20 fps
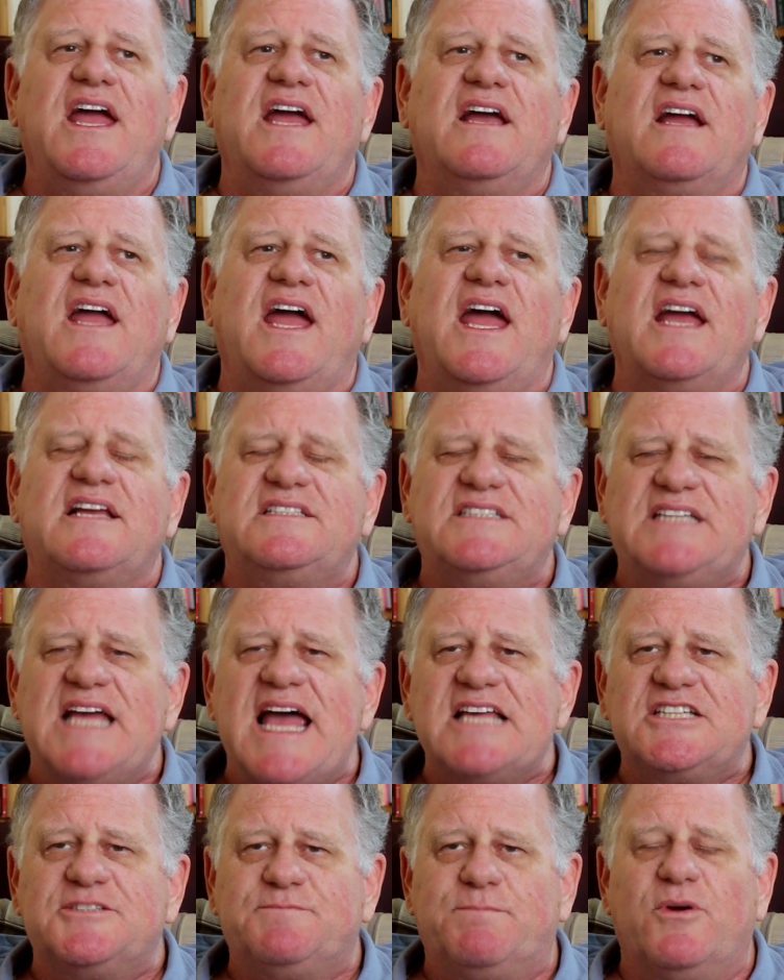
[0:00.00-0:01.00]
they
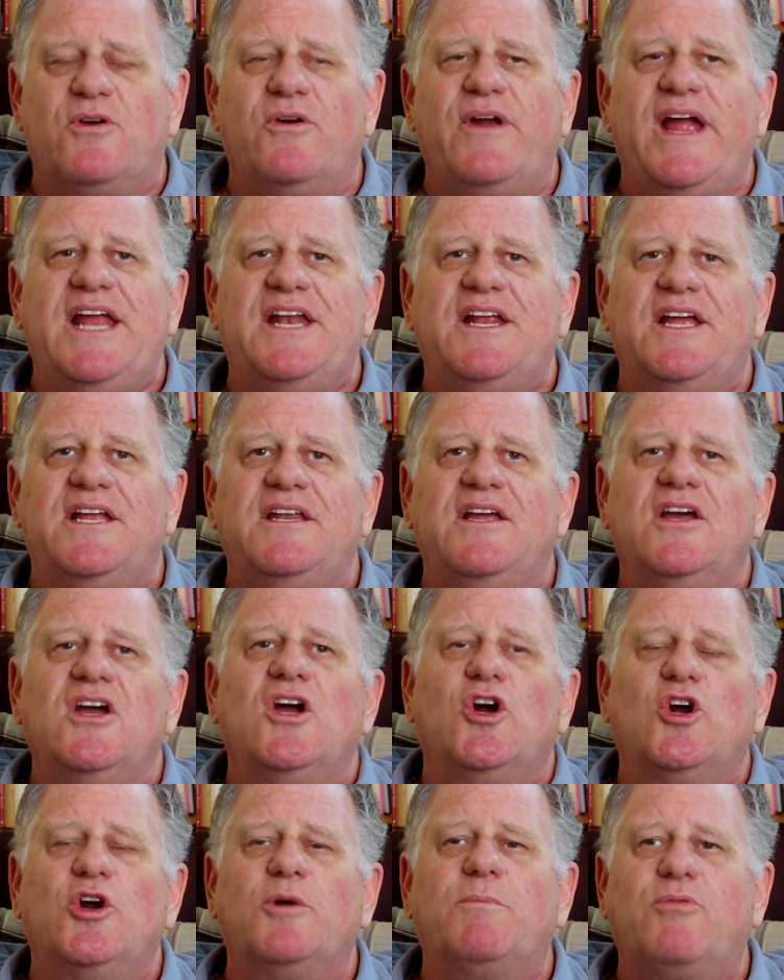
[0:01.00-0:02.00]
exasperated
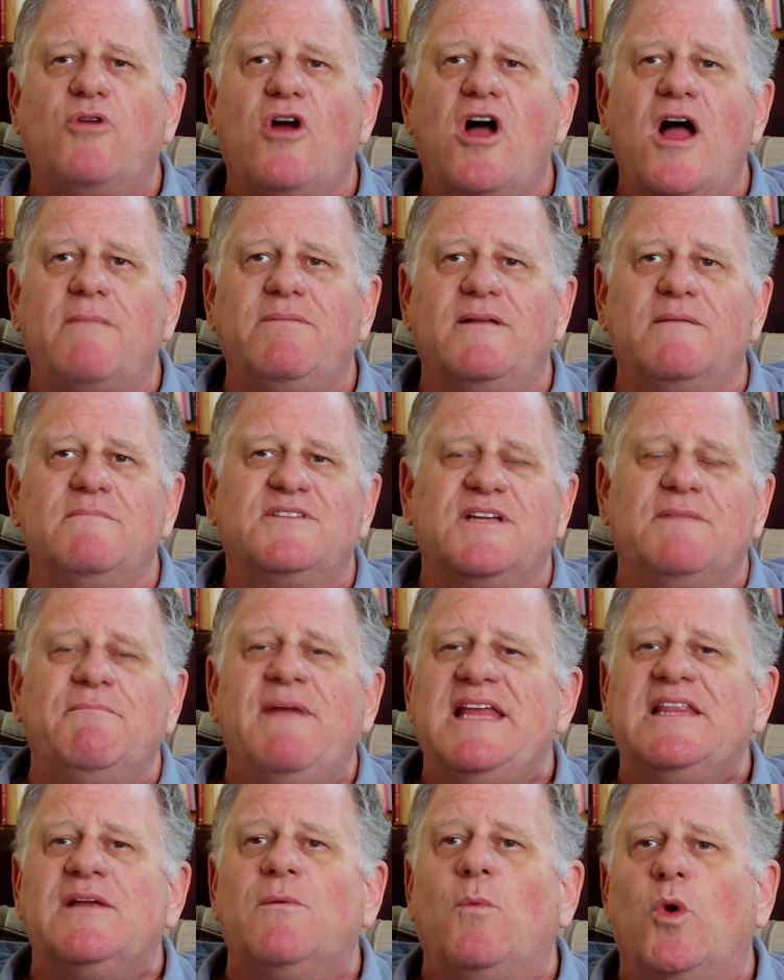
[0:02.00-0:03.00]
her problems and
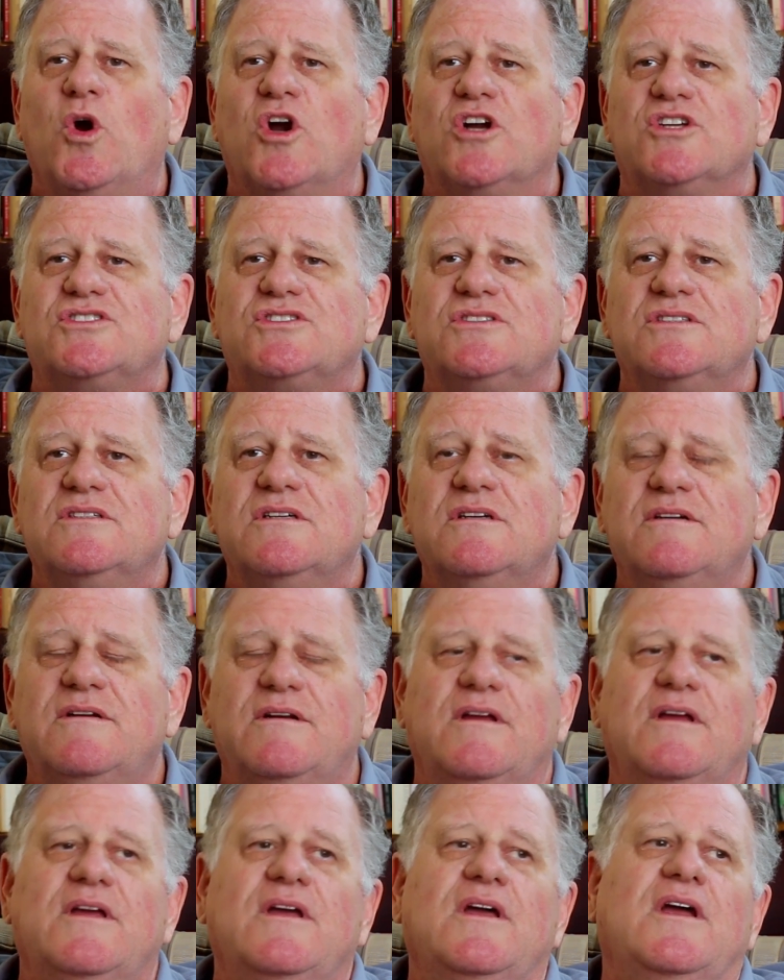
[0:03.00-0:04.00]
made them worse.
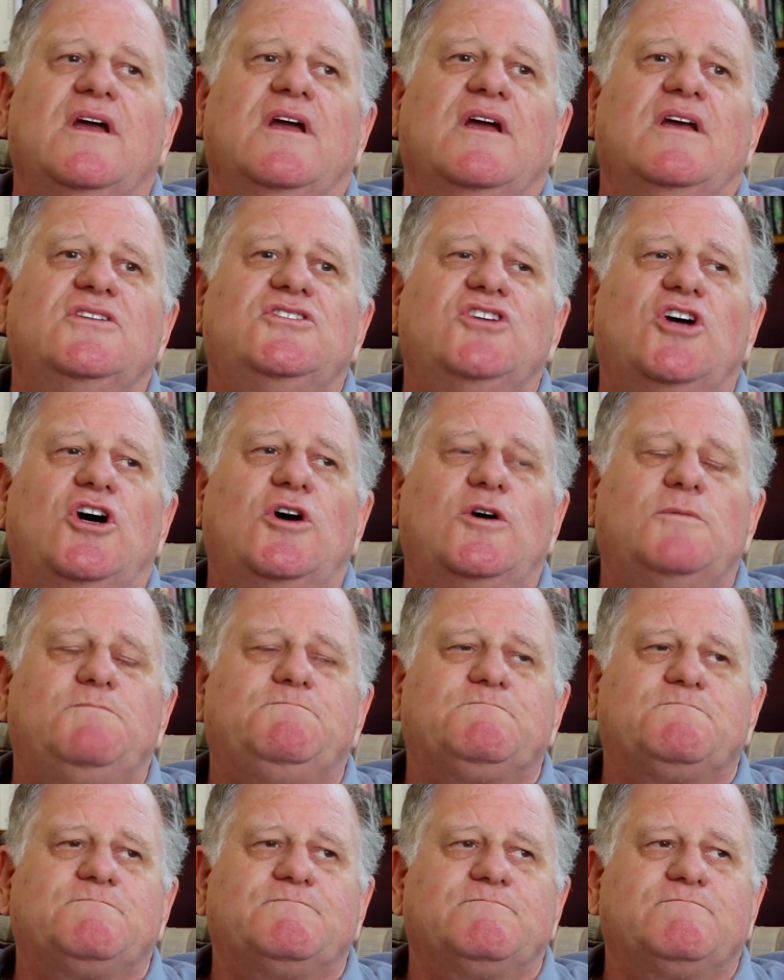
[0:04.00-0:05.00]
So